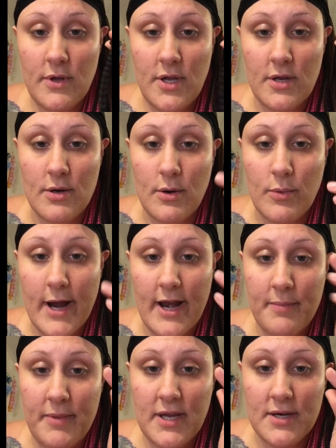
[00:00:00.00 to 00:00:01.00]
you know, right
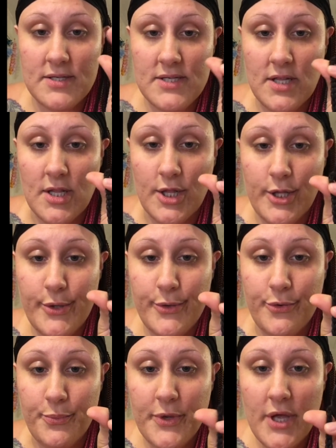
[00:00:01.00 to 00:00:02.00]
up here to the
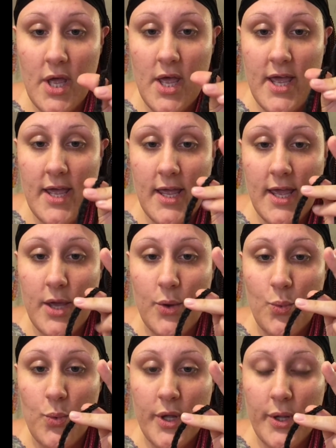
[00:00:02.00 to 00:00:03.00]
loop,
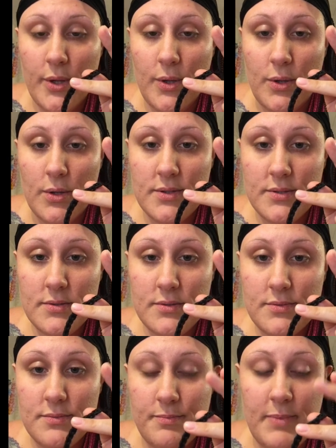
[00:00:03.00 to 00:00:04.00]
it will
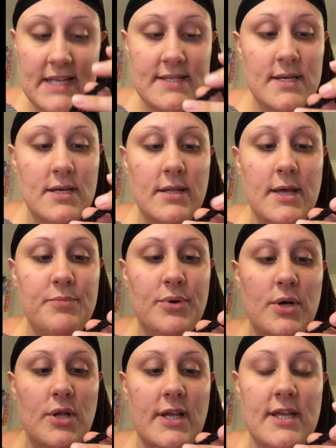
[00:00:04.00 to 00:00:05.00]
basically
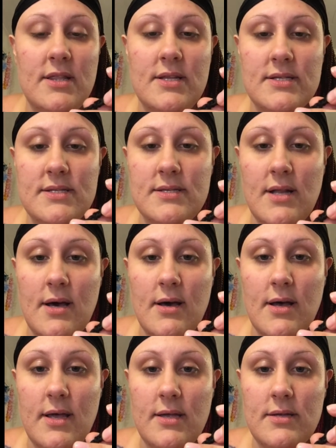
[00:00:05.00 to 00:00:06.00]
pull in this
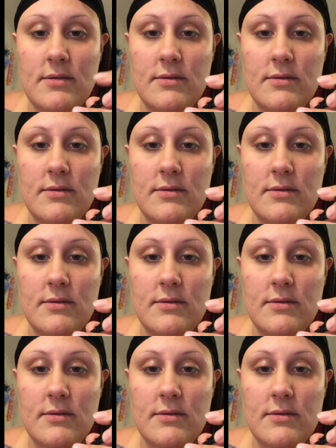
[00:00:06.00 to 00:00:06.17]
knot